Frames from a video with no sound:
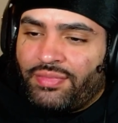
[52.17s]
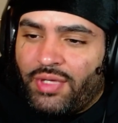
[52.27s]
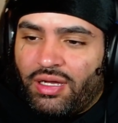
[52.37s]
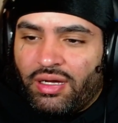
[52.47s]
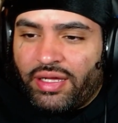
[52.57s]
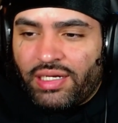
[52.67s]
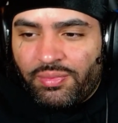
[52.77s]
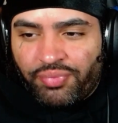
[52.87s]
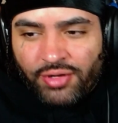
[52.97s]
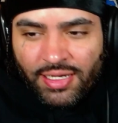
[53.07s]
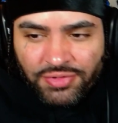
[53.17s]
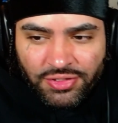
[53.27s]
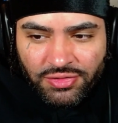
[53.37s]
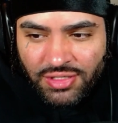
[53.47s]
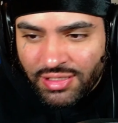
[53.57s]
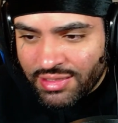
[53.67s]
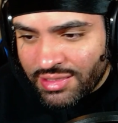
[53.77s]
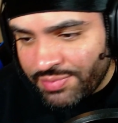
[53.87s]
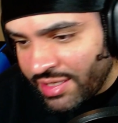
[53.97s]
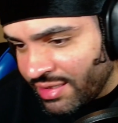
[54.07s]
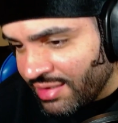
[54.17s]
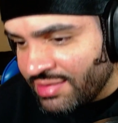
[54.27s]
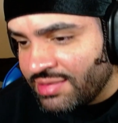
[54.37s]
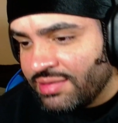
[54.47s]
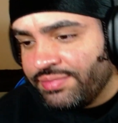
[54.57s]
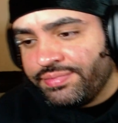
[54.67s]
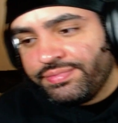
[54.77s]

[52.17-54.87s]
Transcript: Any props using this, man? Listen.